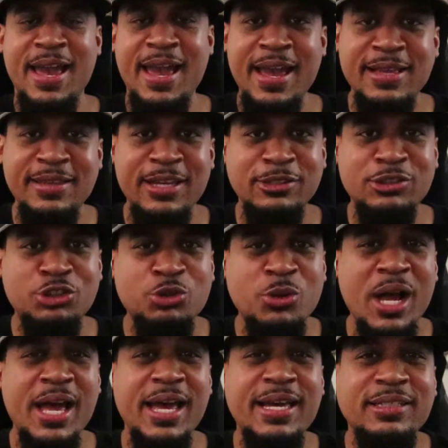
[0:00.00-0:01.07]
and they're
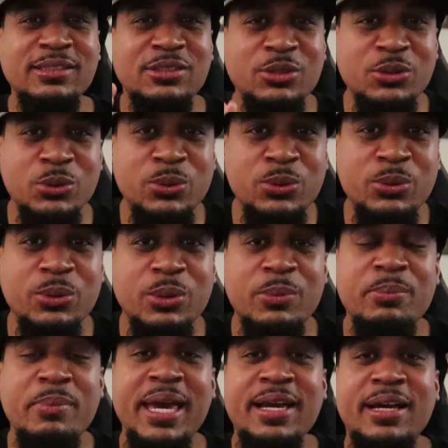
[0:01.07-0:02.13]
trying to
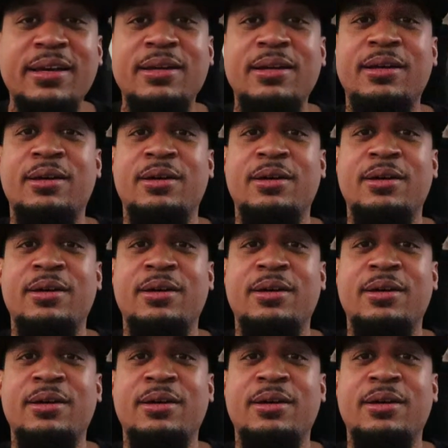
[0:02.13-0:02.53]
make